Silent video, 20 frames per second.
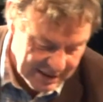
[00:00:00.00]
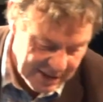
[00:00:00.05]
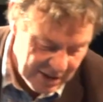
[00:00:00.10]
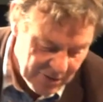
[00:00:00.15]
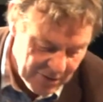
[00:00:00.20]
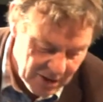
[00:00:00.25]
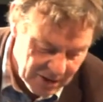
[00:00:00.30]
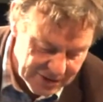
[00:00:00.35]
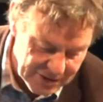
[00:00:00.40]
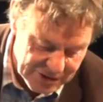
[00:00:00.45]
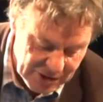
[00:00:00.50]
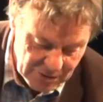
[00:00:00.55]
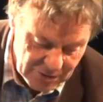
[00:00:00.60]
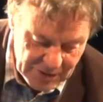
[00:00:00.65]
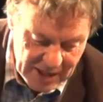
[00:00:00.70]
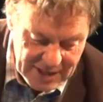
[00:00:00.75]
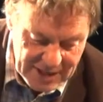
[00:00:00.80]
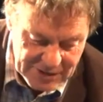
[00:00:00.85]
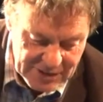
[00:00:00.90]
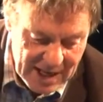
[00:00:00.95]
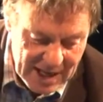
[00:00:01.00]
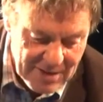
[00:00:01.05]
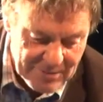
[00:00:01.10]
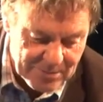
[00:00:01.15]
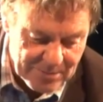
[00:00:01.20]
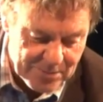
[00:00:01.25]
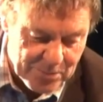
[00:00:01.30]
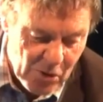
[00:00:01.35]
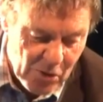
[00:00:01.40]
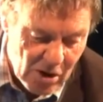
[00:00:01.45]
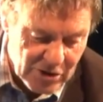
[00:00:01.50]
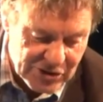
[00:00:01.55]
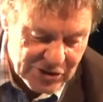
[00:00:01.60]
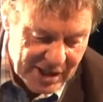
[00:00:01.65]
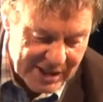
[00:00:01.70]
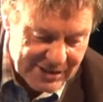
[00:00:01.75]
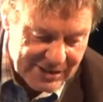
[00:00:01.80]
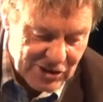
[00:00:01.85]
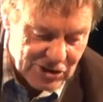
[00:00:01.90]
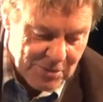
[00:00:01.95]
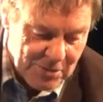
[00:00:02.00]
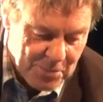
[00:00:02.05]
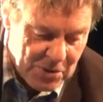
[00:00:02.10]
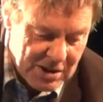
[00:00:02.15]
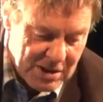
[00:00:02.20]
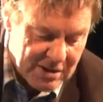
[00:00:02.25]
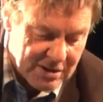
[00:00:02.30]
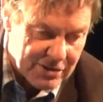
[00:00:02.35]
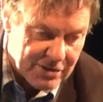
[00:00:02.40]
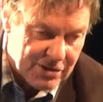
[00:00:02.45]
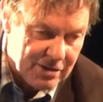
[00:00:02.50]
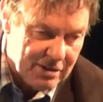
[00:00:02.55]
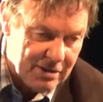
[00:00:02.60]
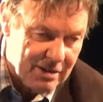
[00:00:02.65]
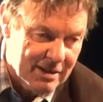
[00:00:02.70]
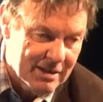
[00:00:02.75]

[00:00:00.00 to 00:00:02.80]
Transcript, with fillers: They were, so that, that project disappeared